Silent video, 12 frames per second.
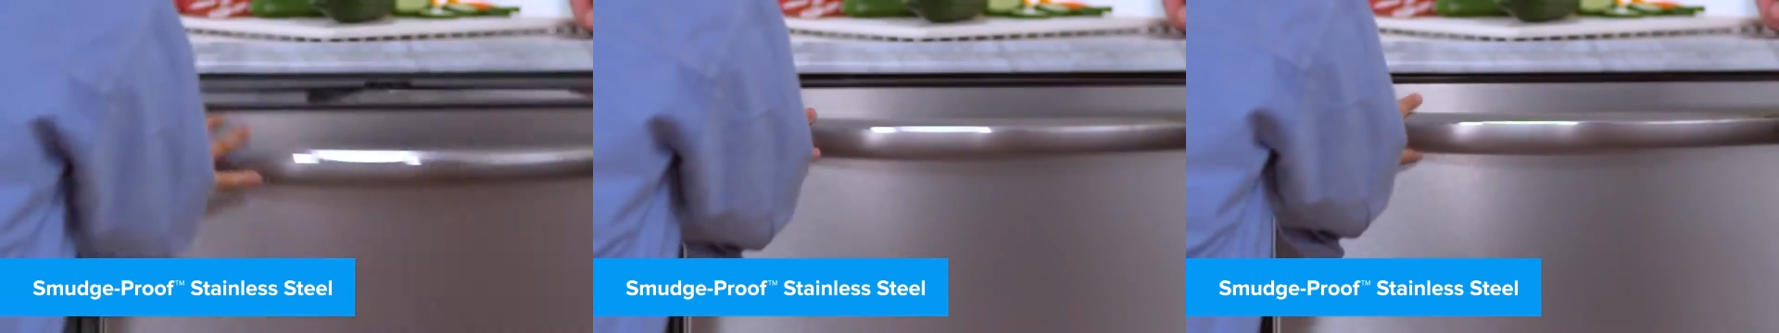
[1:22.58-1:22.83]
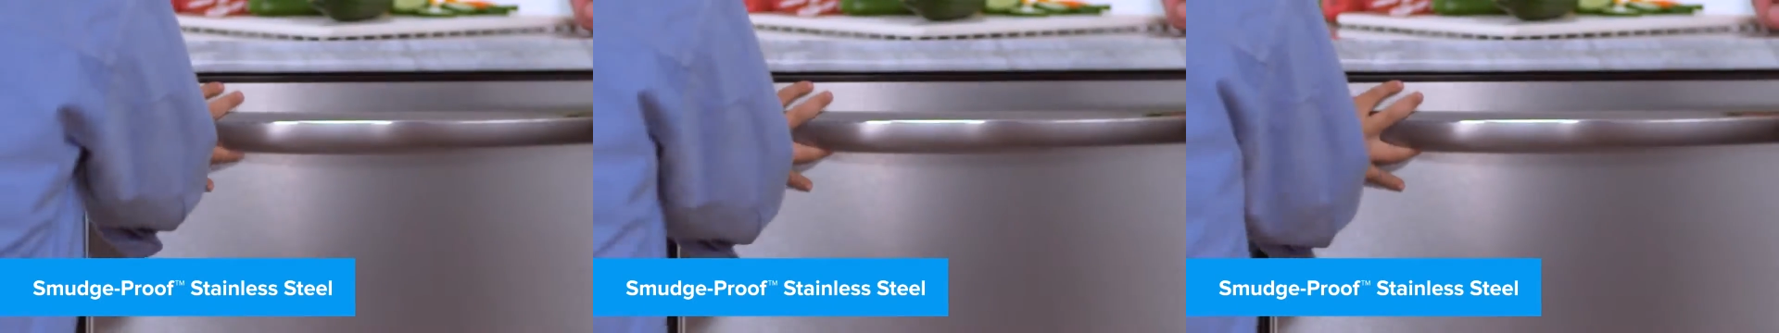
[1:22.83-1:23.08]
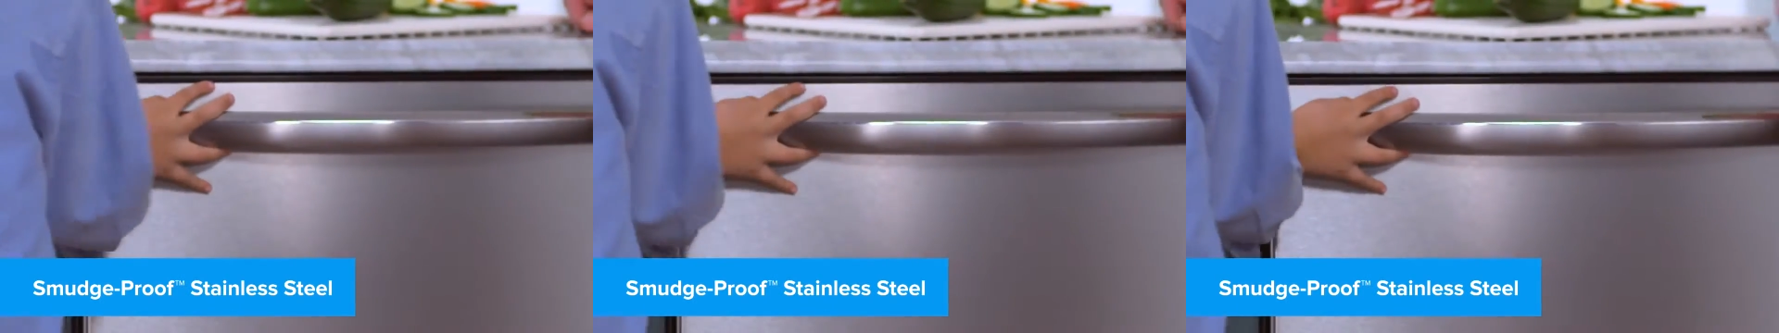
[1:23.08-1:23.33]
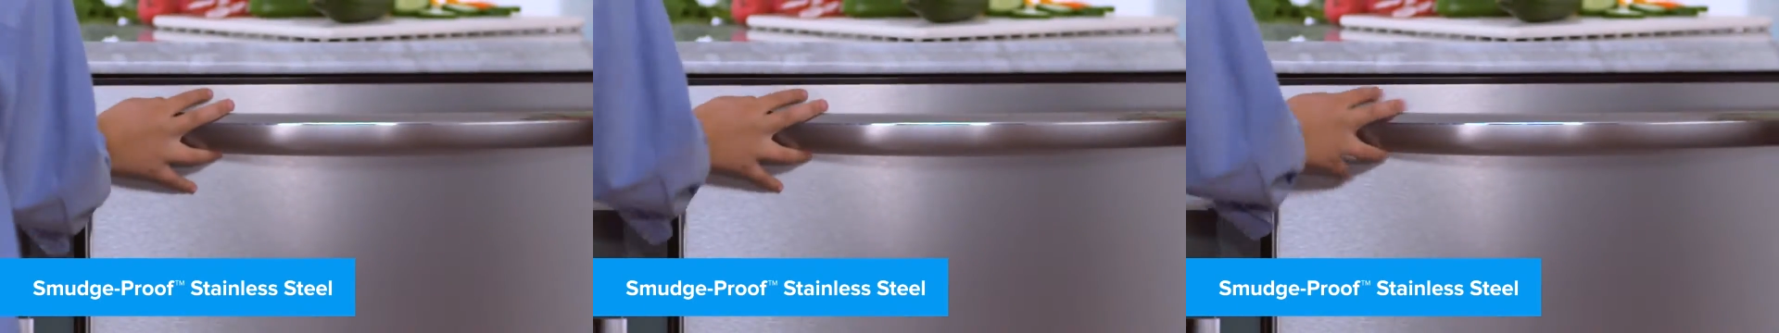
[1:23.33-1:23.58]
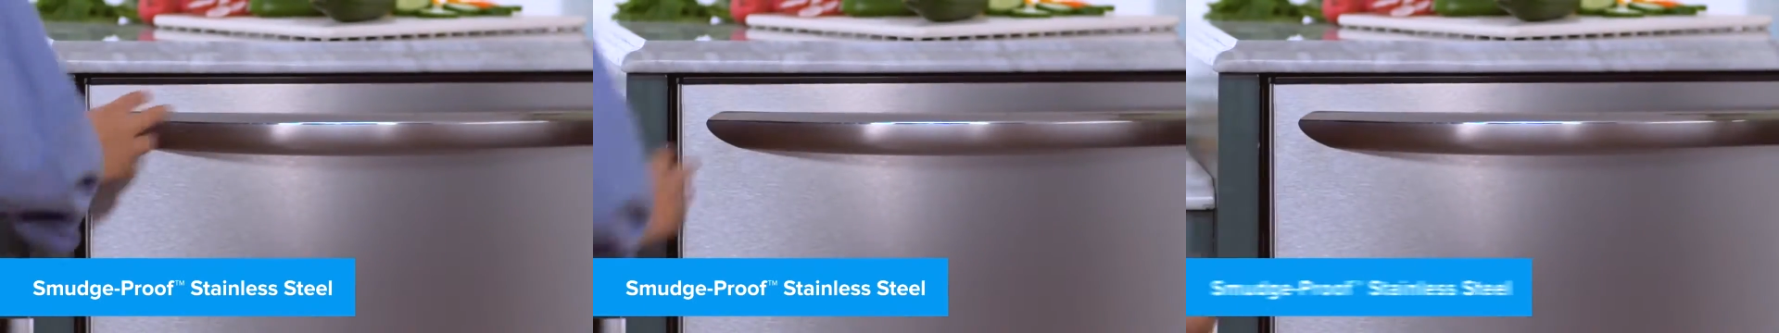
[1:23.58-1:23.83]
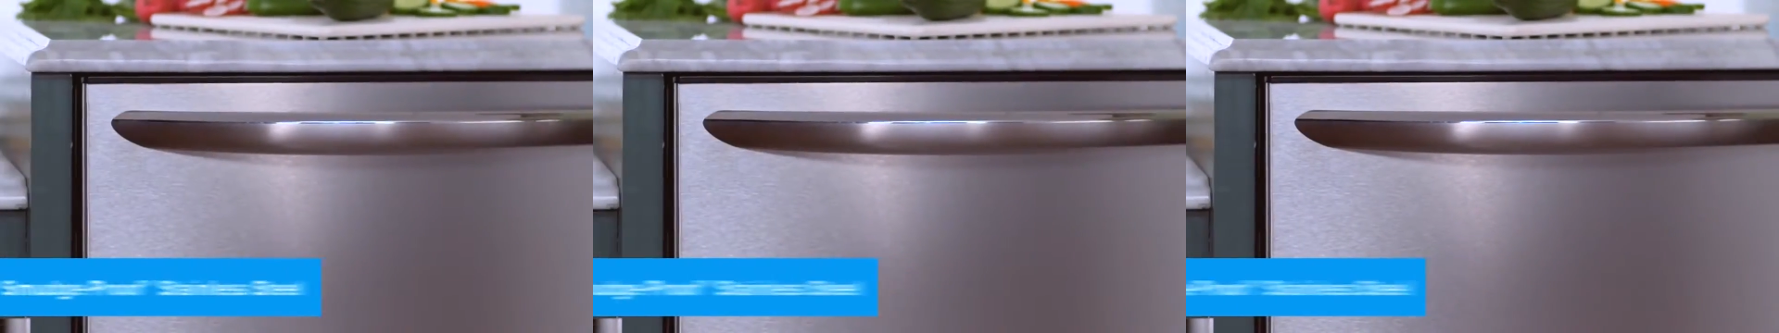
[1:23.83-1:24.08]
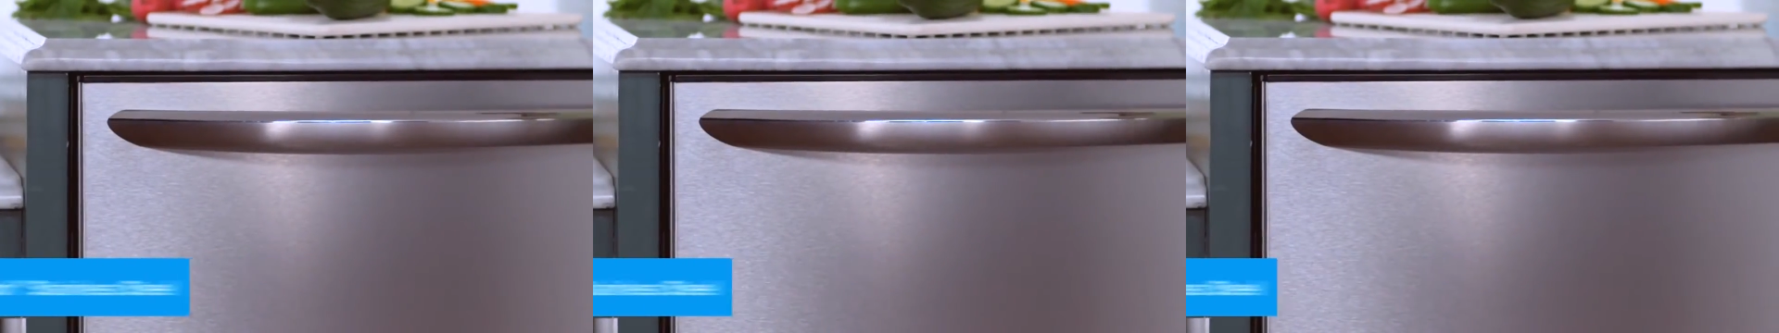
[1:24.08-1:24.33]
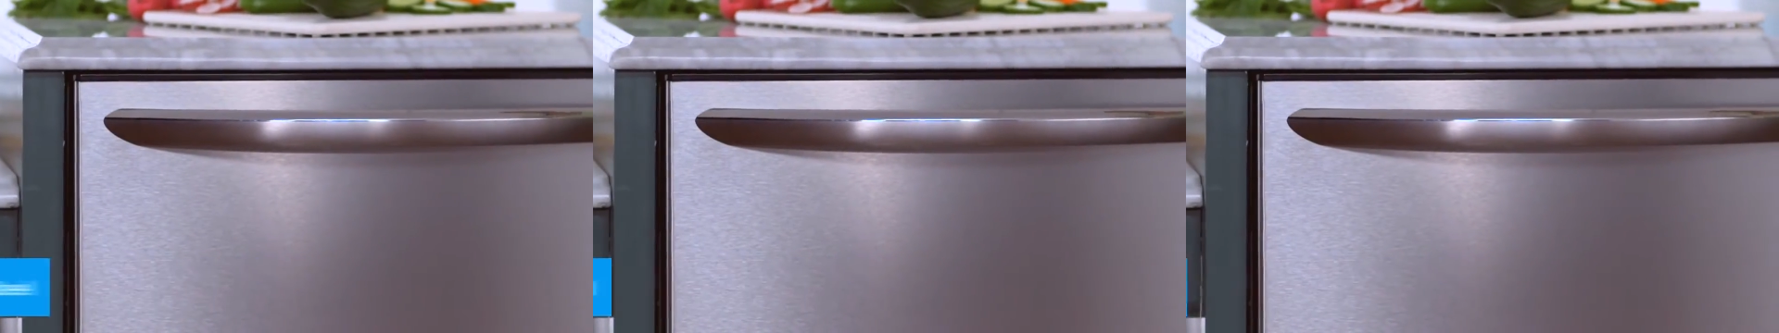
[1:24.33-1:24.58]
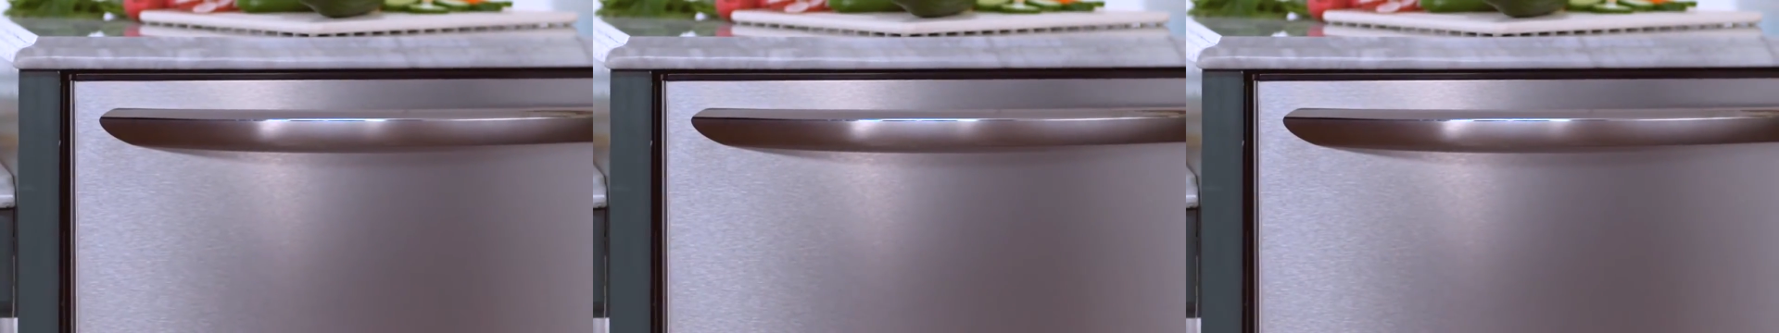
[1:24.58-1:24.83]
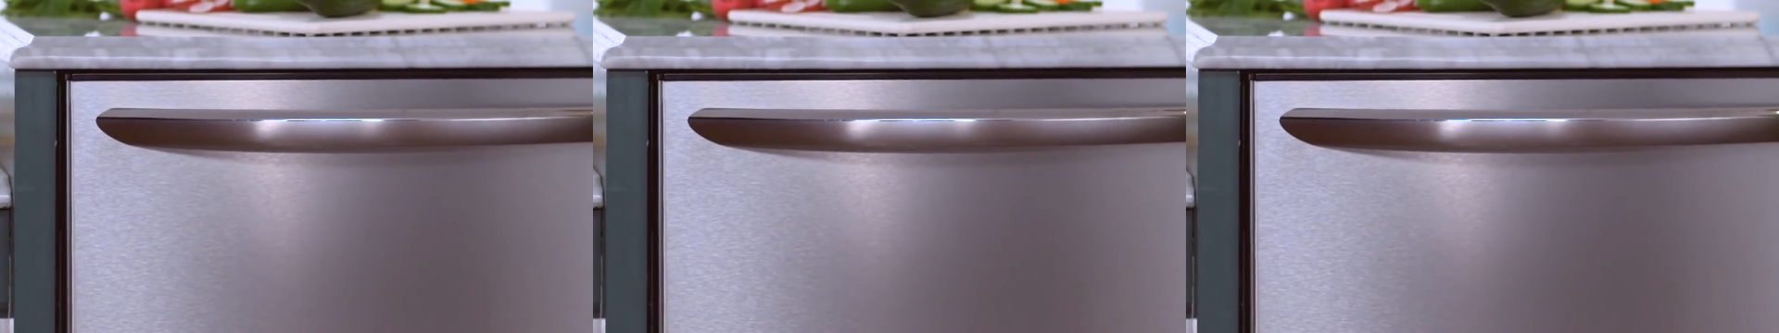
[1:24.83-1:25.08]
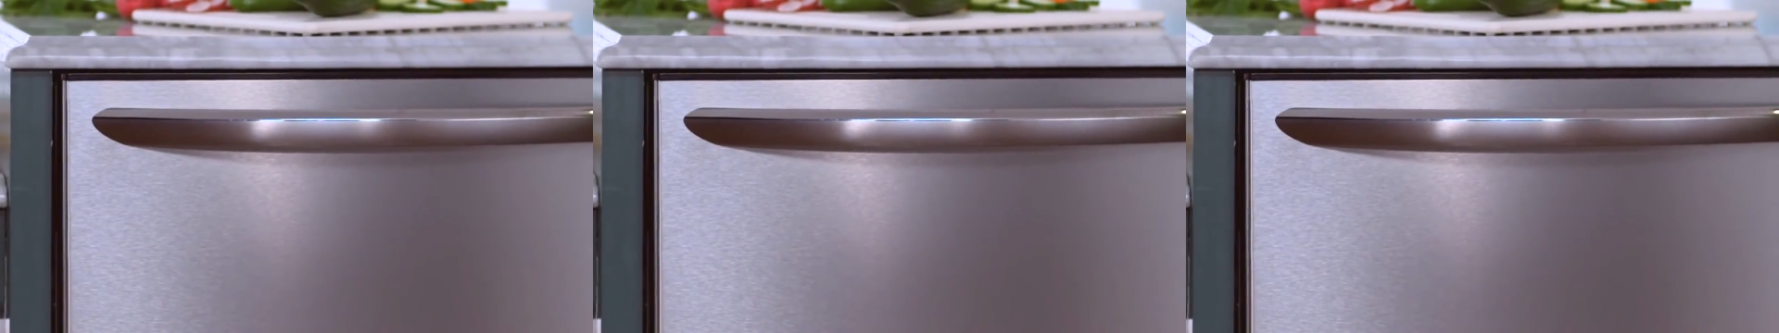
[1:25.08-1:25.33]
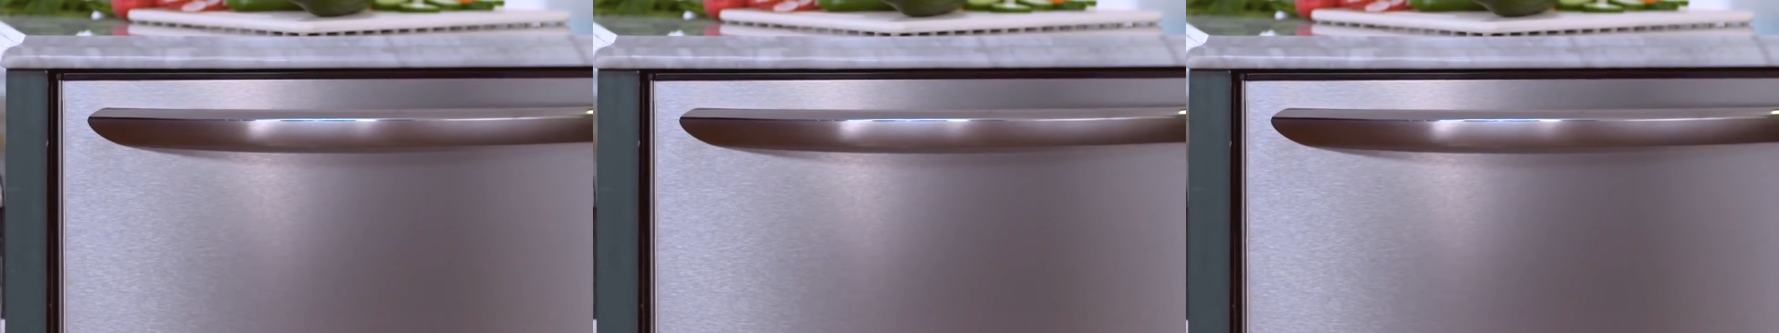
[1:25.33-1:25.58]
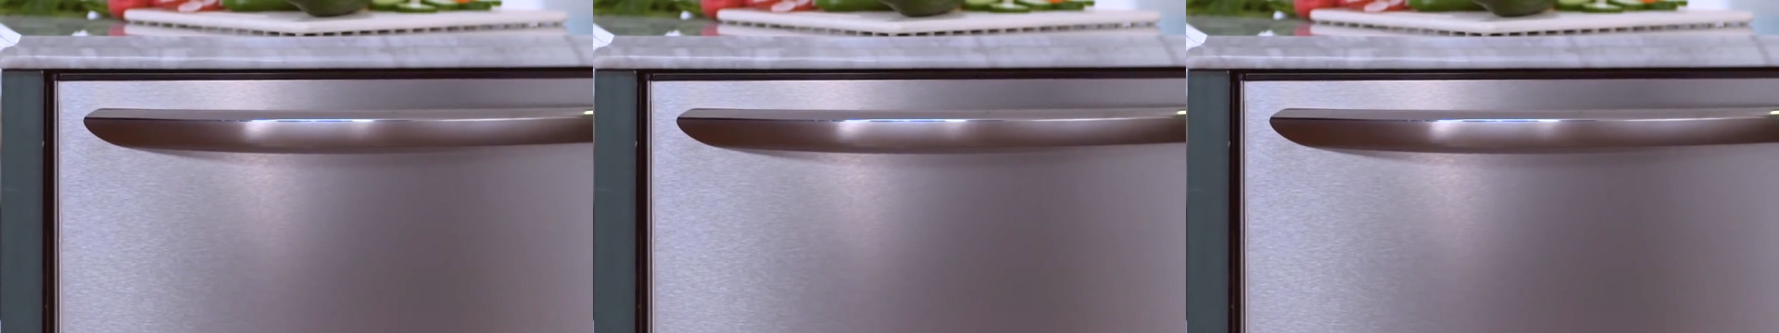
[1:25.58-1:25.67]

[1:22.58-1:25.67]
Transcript: (no speaker visible)